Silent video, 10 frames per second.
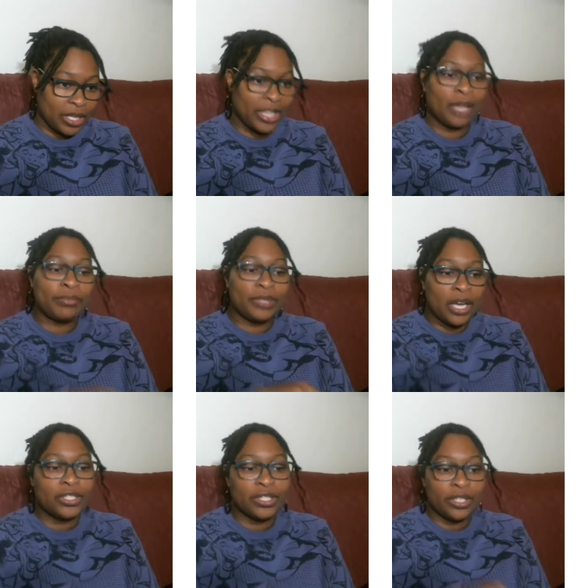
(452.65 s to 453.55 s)
the
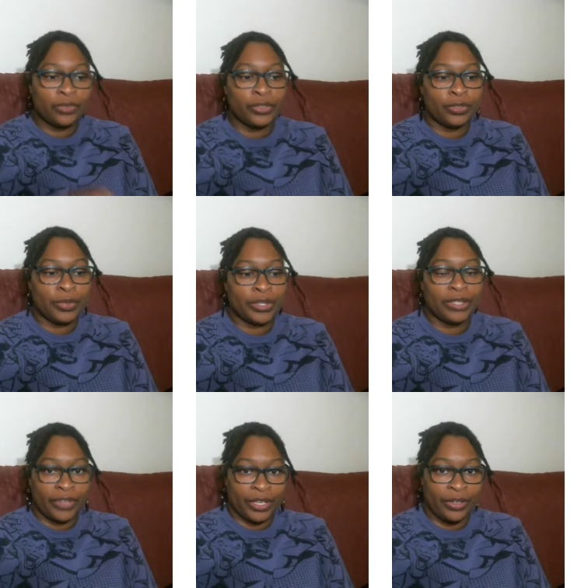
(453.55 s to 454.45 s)
Abduction of Rupert
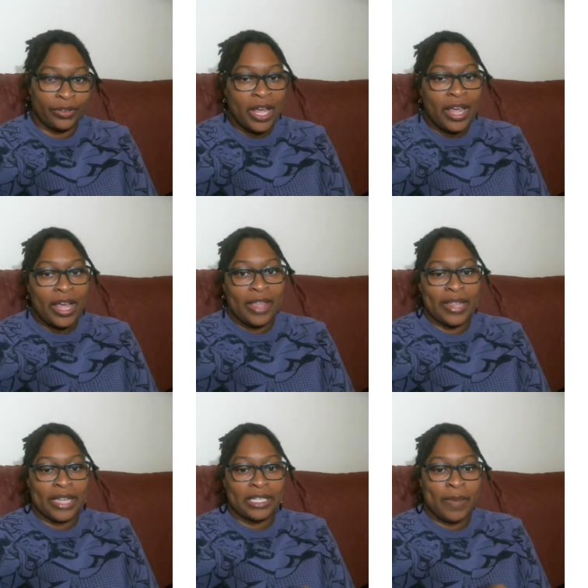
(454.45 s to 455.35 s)
DeVille, and
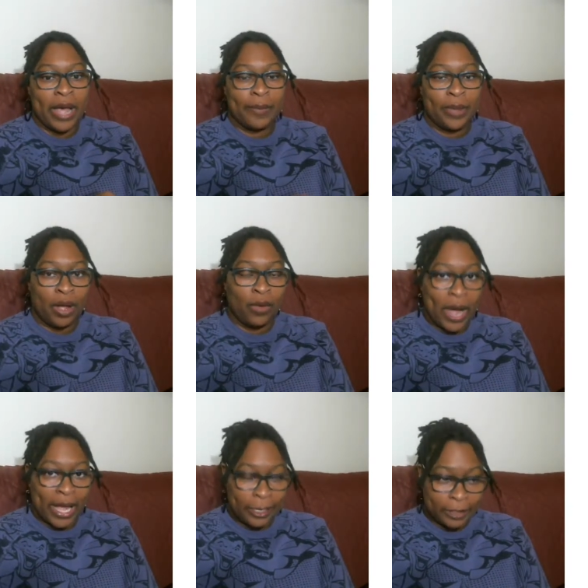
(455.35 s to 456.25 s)
that's by Paul
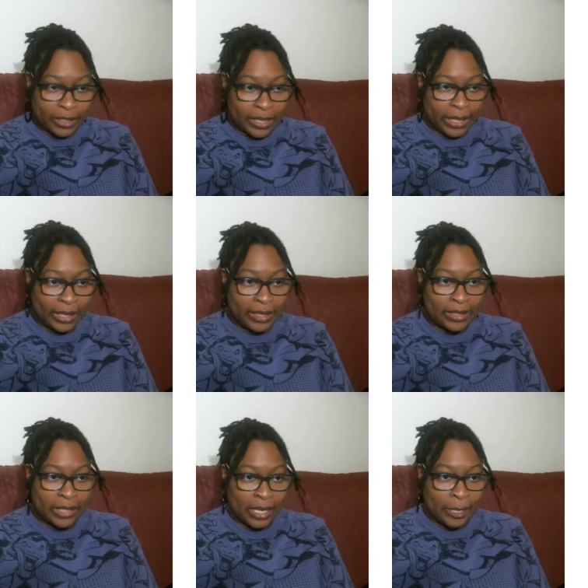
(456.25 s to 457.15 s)
White. He
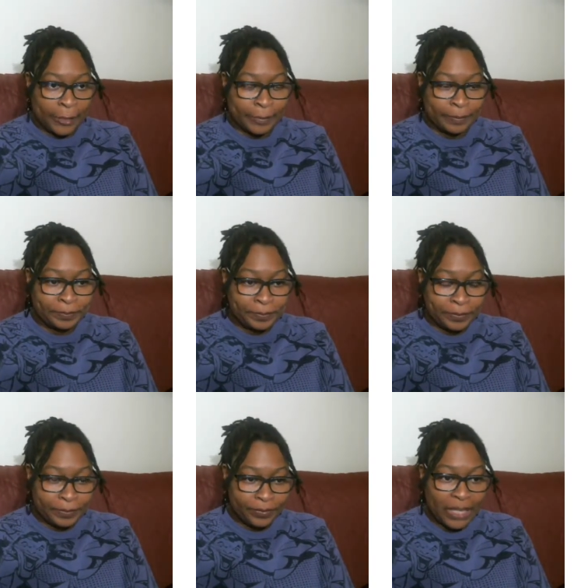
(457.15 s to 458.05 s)
is um,
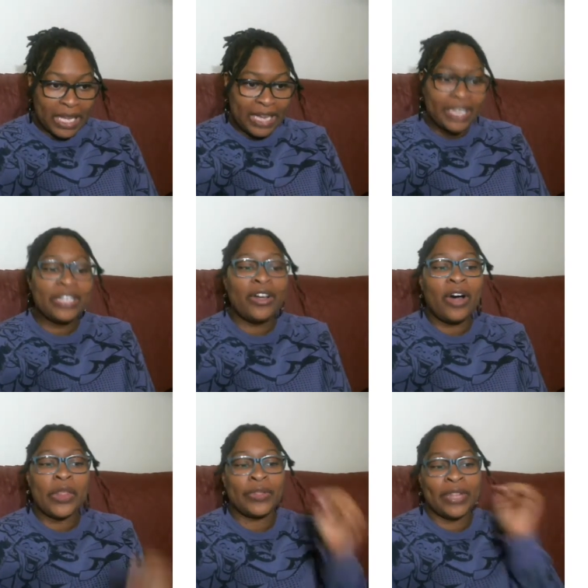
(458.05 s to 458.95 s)
an indie
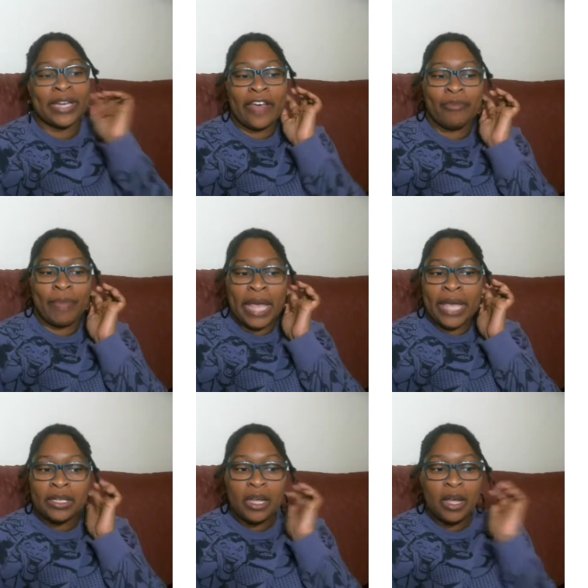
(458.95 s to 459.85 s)
author that I've
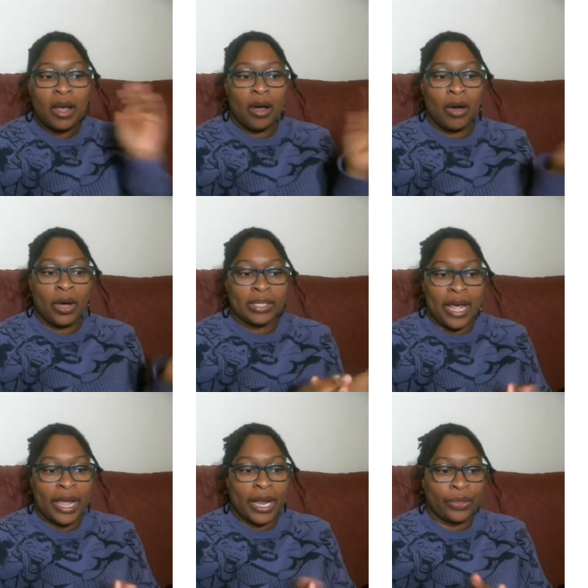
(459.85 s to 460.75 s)
met
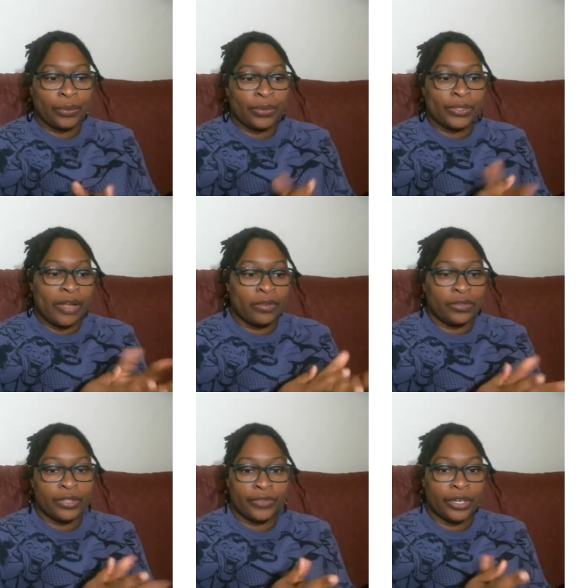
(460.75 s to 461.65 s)
online through several
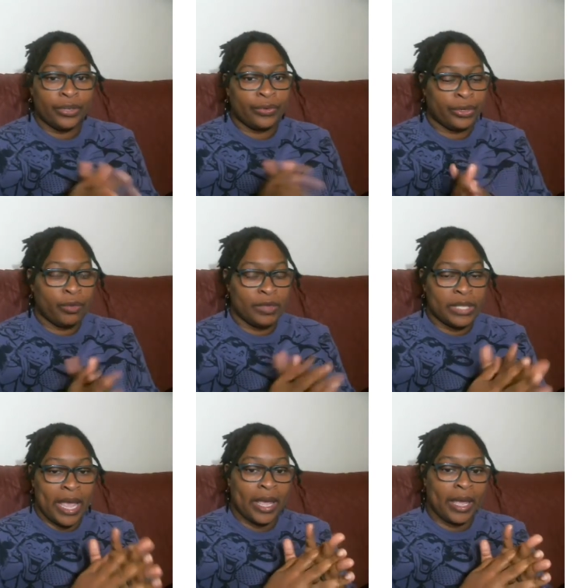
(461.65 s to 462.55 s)
different groups,
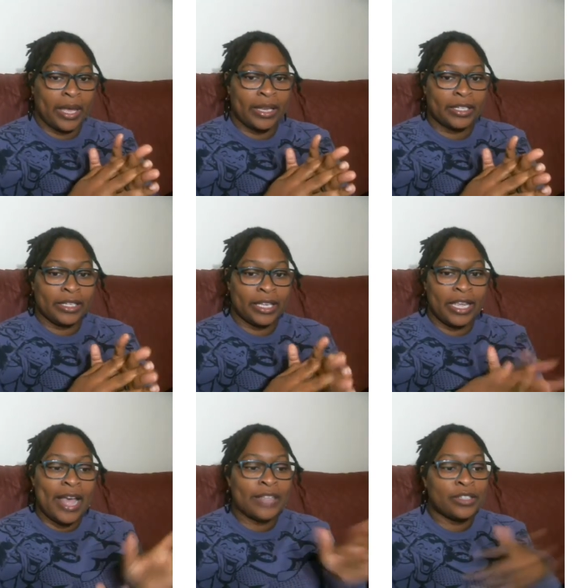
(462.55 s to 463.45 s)
and
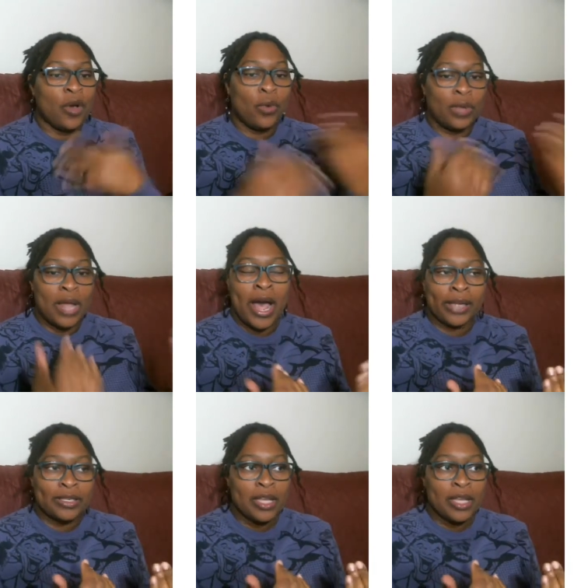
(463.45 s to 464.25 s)
he has a whole lot